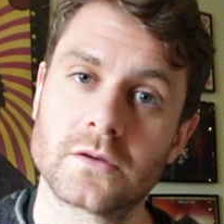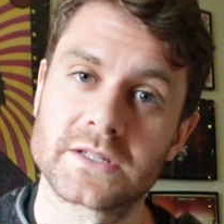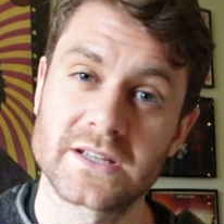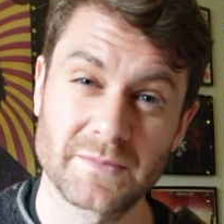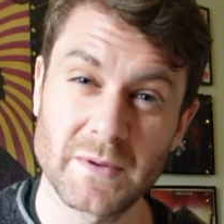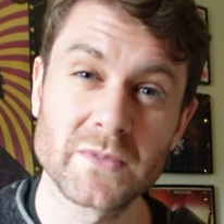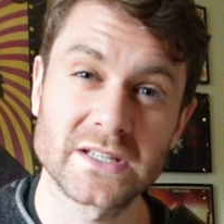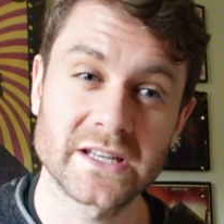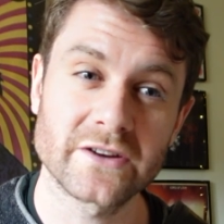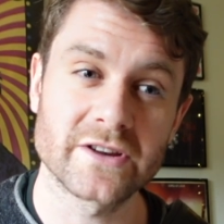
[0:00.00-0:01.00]
Sounds a bit
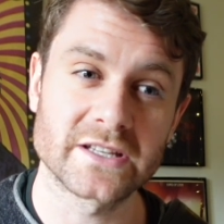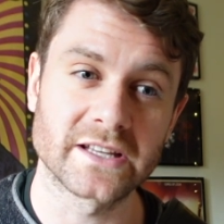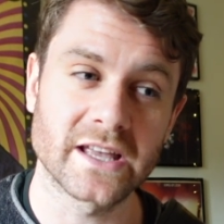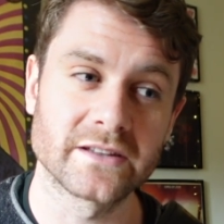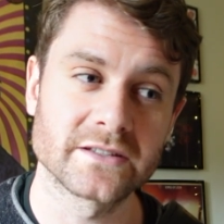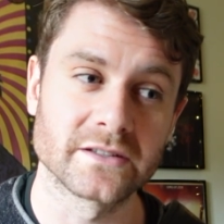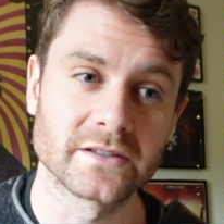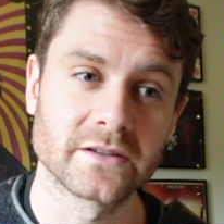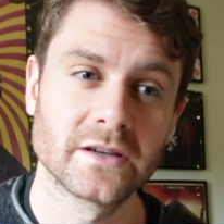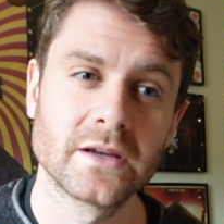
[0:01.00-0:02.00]
mysterious again, doesn't
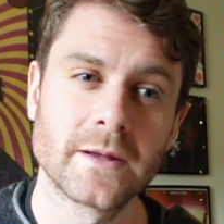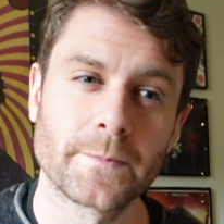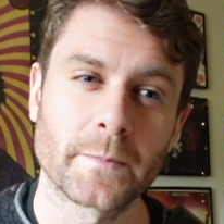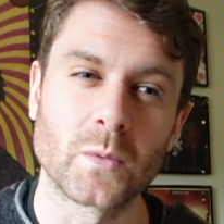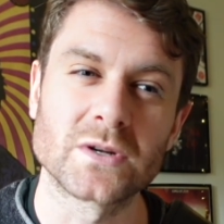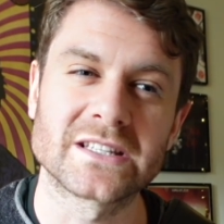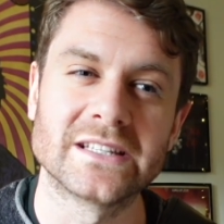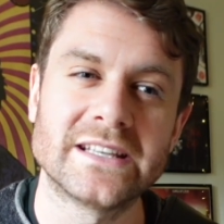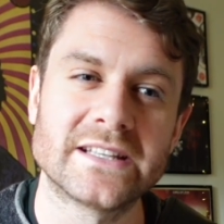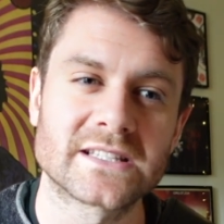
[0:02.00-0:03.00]
it? But it wants to
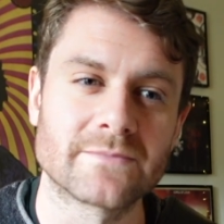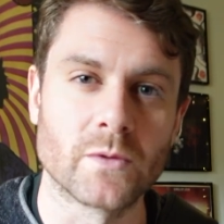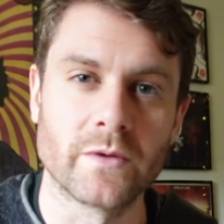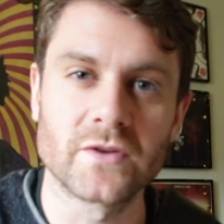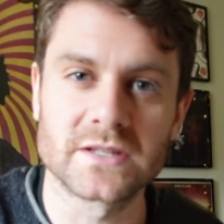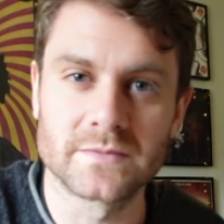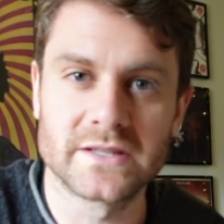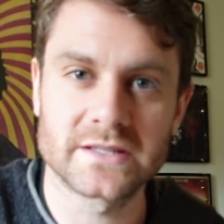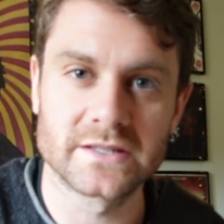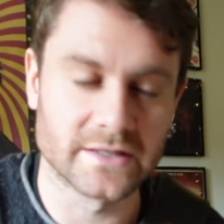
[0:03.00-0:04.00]
lead somewhere. We've got some
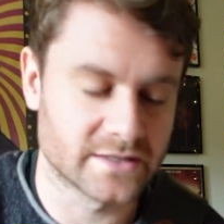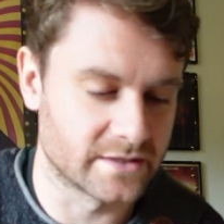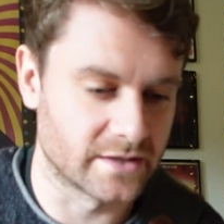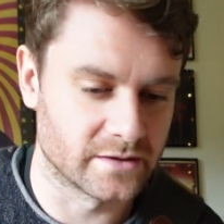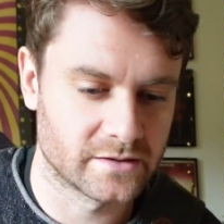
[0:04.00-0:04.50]
dissonance in there.